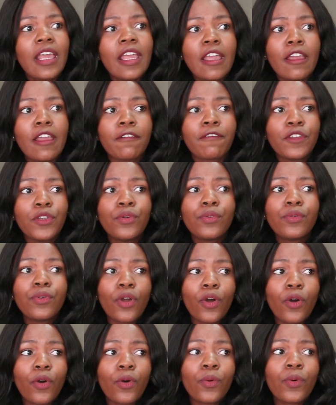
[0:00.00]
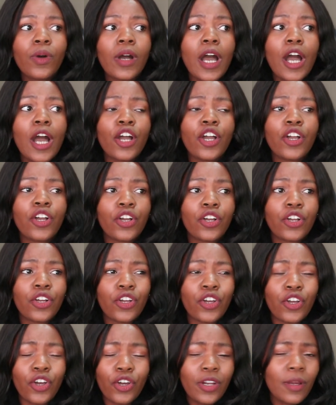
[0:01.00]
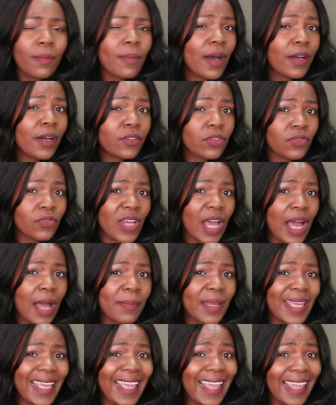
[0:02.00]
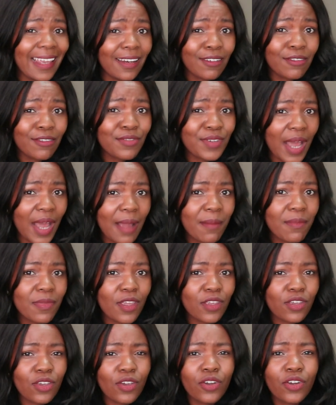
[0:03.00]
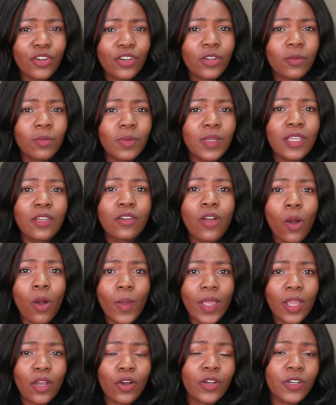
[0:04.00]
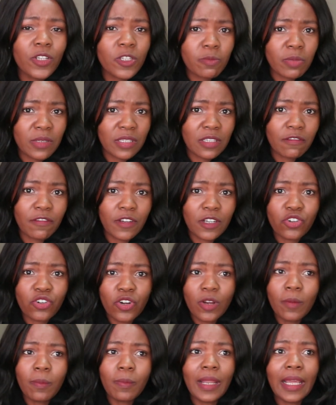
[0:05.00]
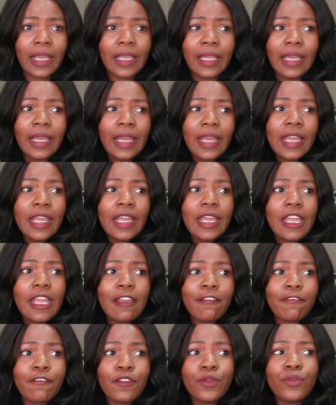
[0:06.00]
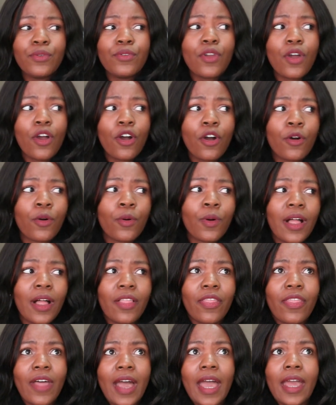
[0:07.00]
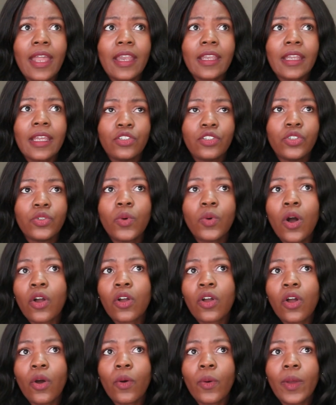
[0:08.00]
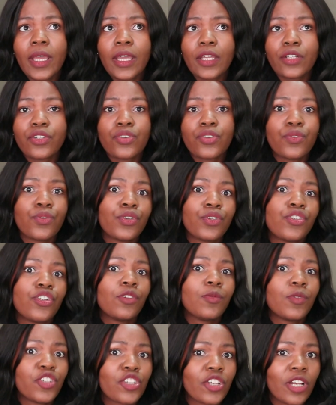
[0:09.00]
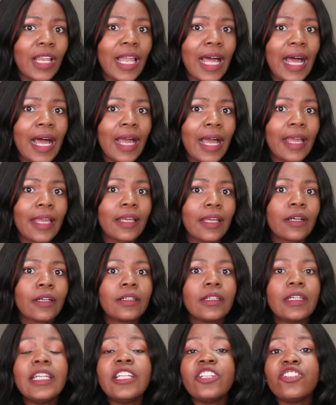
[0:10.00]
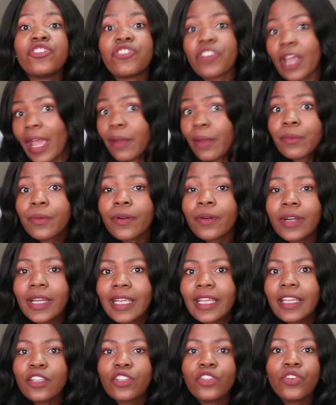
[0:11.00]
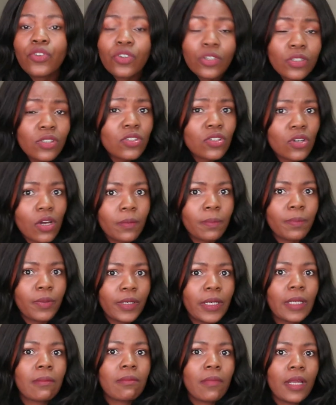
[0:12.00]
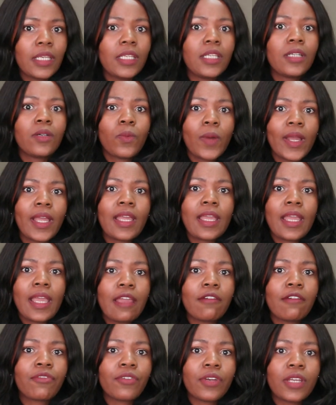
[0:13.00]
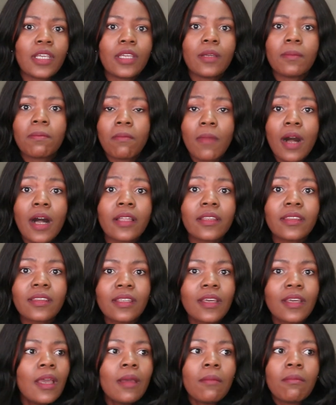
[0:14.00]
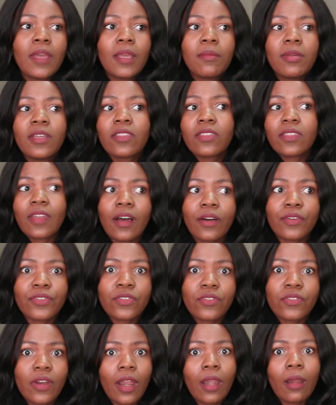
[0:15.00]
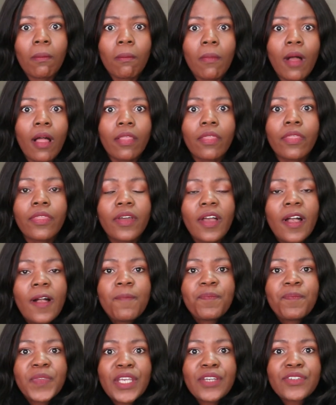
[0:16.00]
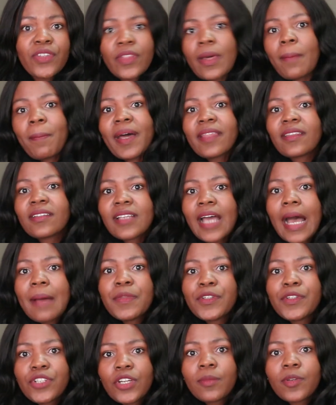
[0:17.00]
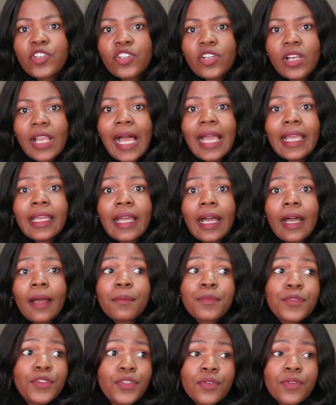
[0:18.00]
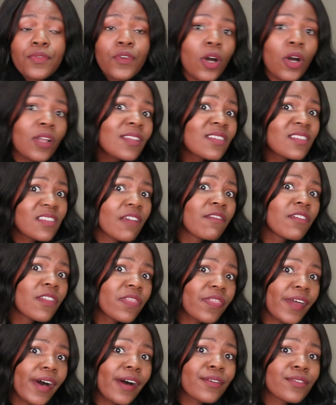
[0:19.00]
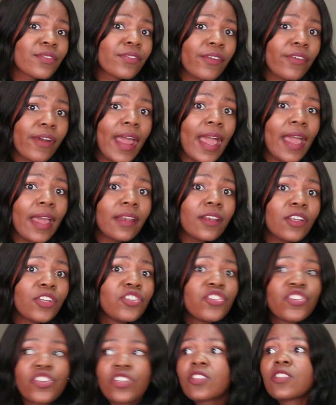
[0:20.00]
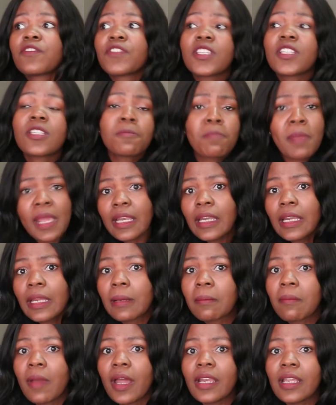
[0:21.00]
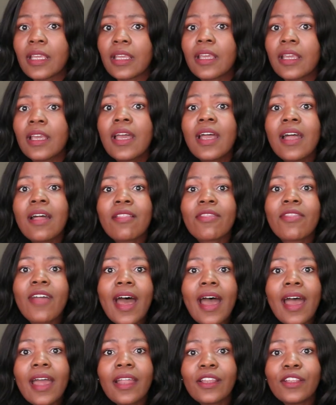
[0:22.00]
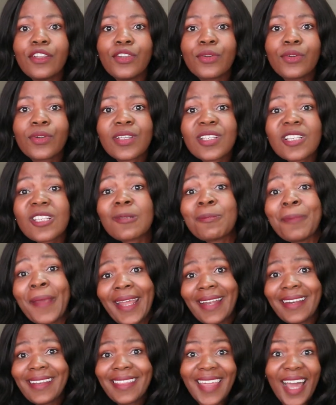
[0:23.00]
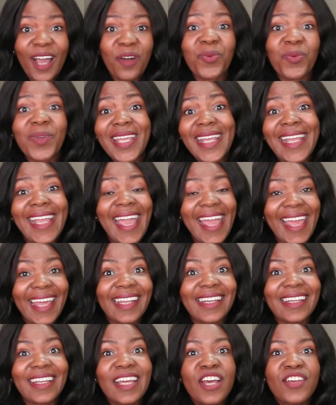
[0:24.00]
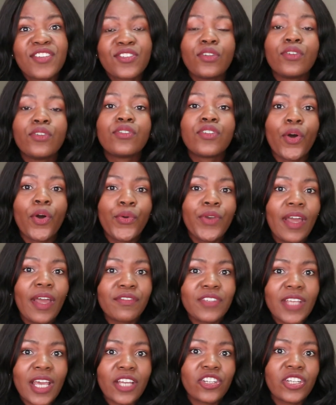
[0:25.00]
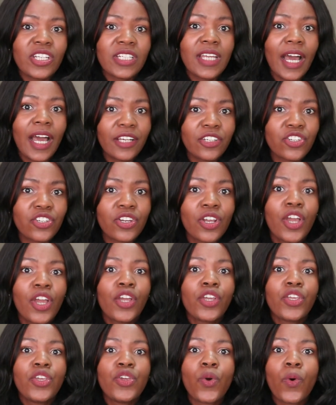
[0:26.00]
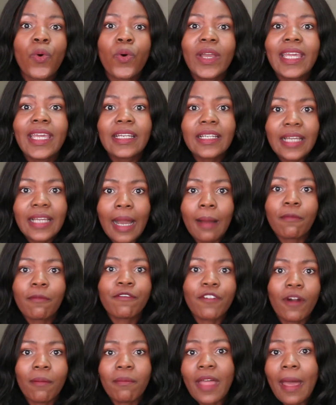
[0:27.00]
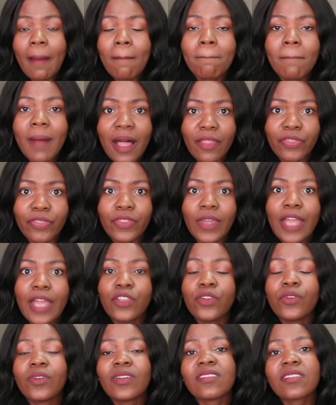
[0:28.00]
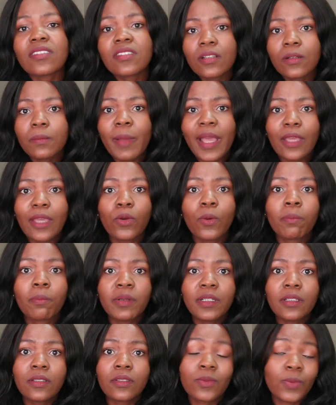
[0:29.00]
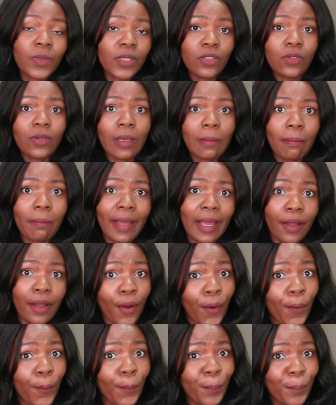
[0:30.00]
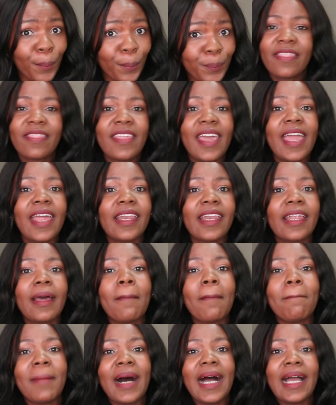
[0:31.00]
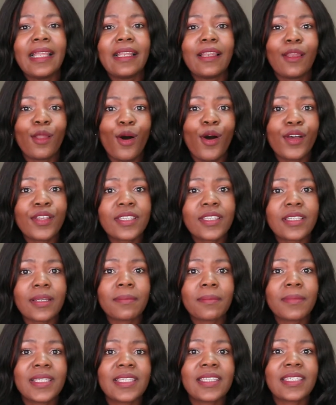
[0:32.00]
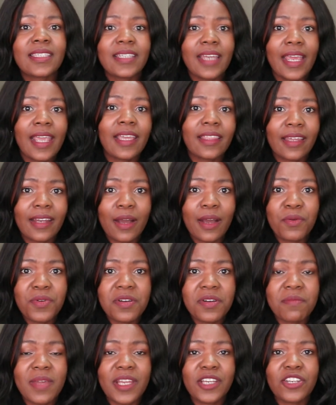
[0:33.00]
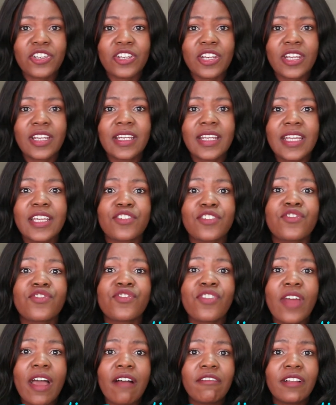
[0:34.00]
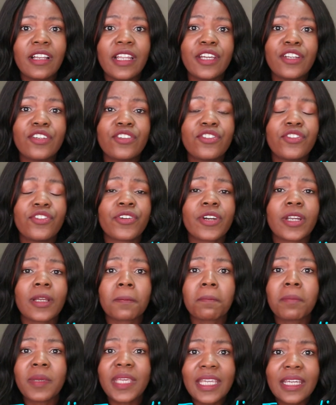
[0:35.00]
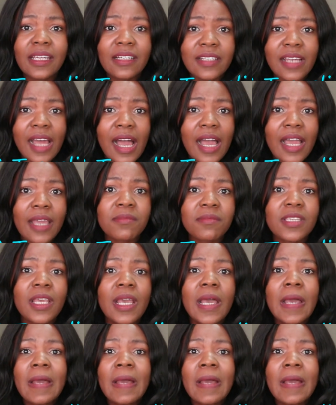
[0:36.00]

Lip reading: if you know a good amount of time ahead of time that you're going to be going on a specific trip, like if you know that you are going to the Durban July in January, you can start putting money away every month, maybe 1,000 rand a month, so that by the time the Durban July comes, you've got 7,000 rand just for spending money that you can spend that weekend. So you don't have to actually touch your income from that month, and you can still pay your bills when you get back home. Then my last mistake that I want to mention is traveling during peak times,